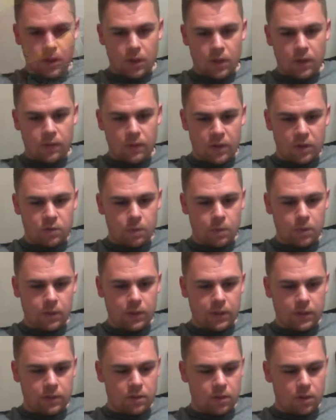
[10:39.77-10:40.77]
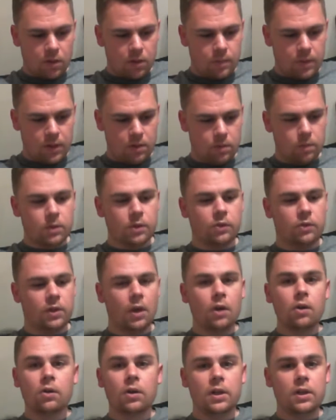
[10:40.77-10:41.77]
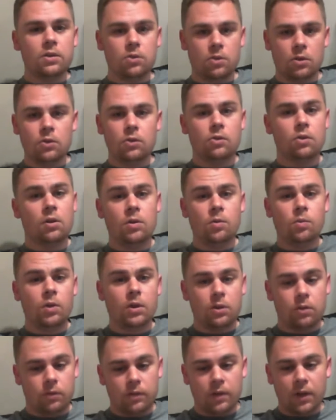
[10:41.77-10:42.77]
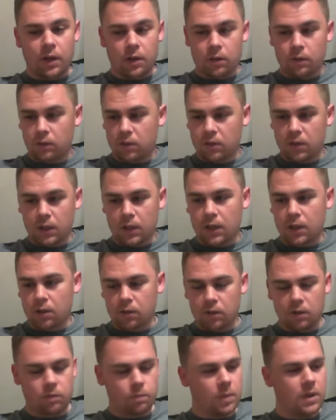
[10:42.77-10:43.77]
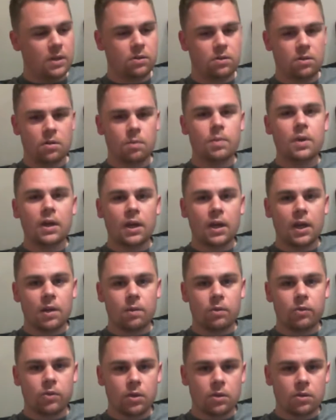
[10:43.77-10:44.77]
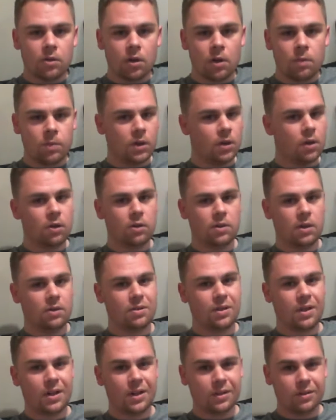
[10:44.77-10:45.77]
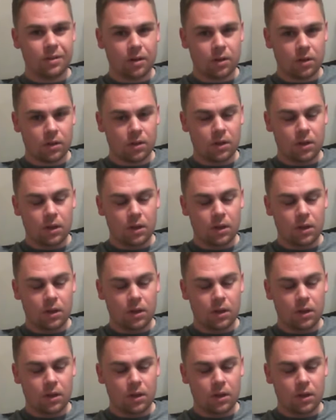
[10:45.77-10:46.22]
At this point in time, he was the only 2-time winner of the LOC. He's been to the big game a few times. He knows how to get it done.